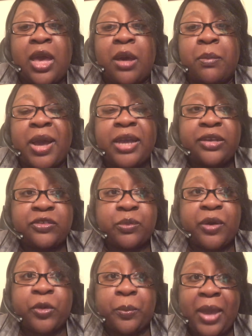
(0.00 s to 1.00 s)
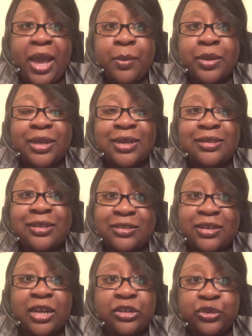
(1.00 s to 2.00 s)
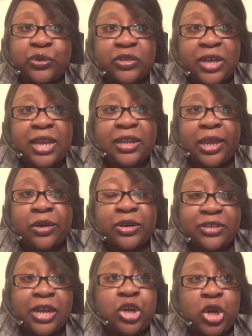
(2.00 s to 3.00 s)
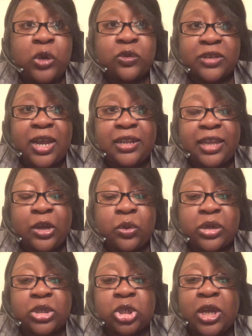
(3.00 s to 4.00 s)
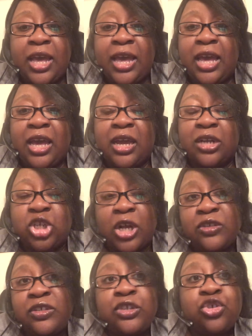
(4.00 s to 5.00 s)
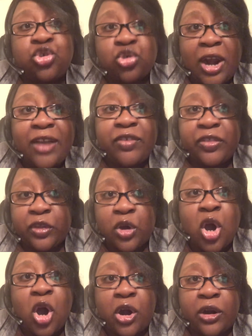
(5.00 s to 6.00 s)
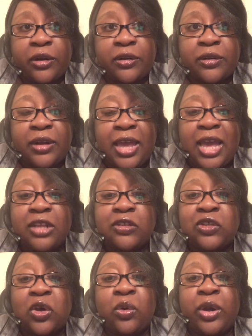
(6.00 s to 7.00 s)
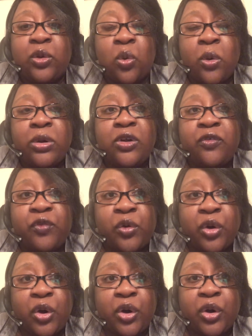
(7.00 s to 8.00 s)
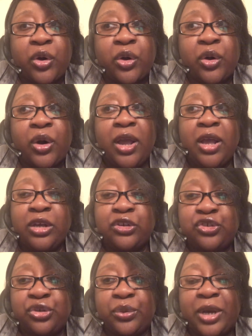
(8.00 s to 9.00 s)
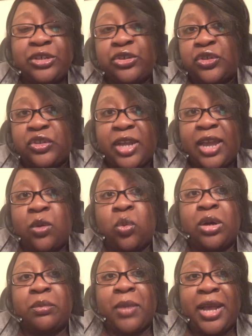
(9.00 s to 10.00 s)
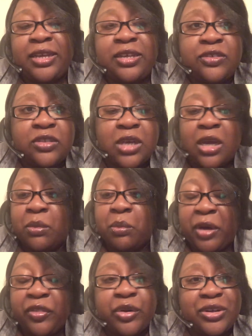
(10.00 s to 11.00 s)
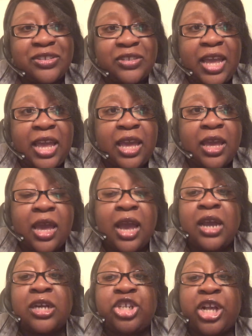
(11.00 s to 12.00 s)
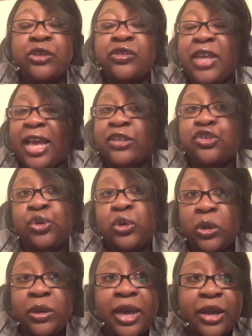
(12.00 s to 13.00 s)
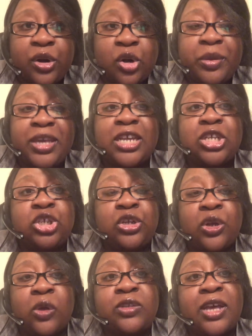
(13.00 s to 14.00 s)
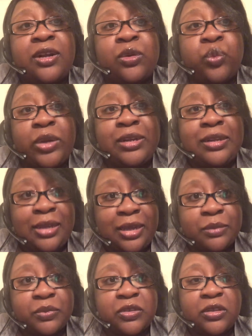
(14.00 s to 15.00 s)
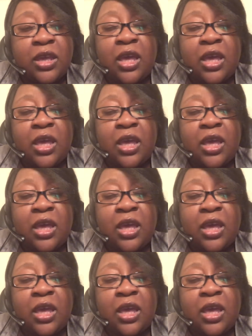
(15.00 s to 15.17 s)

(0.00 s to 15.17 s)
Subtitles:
Mikey's mother, Pamela, does not know sign language. Chelsea's driving the car. And so, in order for her to understand what Mikey's mother is saying, Chelsea has to look at her because she knows how to read lips.